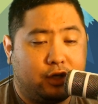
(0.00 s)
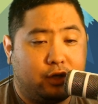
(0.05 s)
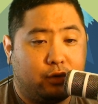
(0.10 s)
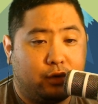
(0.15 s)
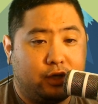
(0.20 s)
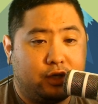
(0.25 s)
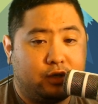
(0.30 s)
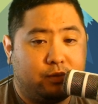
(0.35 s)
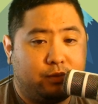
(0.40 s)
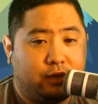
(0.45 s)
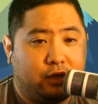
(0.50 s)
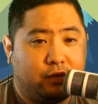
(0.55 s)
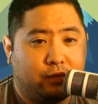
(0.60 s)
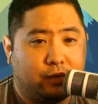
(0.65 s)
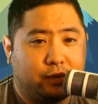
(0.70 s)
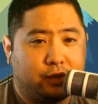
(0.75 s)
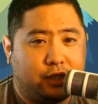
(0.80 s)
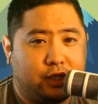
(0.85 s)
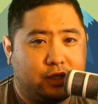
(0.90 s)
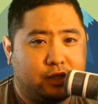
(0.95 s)
going to be
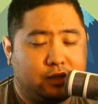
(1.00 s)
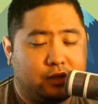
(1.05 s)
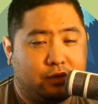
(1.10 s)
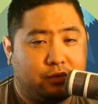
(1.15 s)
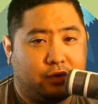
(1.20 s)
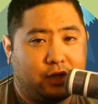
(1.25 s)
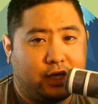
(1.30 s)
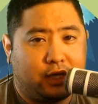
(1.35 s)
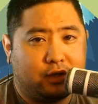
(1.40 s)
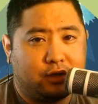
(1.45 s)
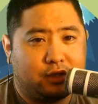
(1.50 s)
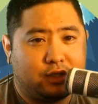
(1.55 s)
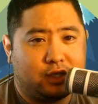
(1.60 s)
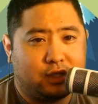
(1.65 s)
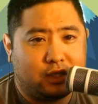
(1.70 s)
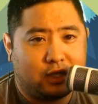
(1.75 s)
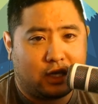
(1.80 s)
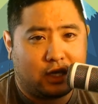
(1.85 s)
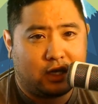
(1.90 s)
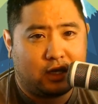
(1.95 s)
released later
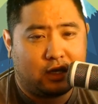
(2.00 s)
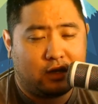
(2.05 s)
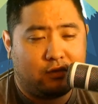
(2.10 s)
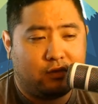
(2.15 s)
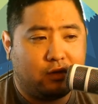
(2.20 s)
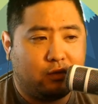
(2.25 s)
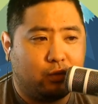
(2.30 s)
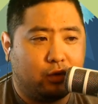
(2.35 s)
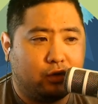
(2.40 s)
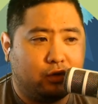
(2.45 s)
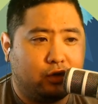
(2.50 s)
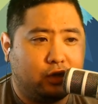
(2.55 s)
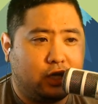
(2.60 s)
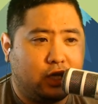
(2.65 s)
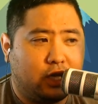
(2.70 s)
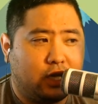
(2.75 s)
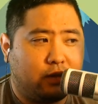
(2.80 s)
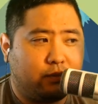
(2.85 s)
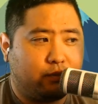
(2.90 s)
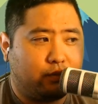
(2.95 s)
today, and then we're
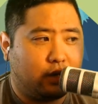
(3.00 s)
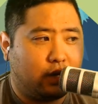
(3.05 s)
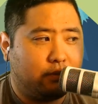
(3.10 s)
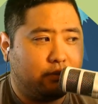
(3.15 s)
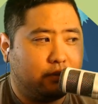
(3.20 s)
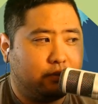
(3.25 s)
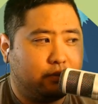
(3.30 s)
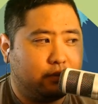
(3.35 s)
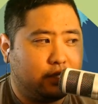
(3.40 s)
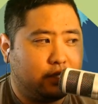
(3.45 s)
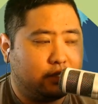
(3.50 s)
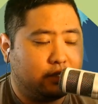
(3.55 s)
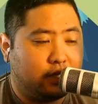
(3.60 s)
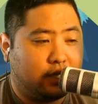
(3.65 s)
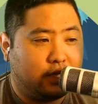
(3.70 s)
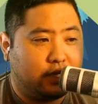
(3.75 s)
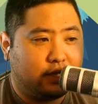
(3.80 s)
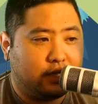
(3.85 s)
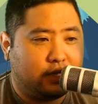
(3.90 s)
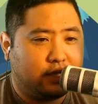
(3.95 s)
looking at probably
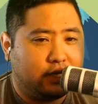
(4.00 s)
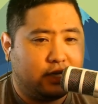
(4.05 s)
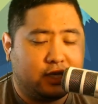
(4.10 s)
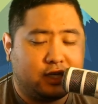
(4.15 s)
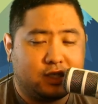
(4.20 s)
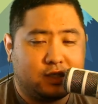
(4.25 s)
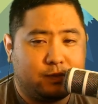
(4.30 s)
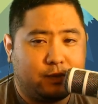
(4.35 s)
an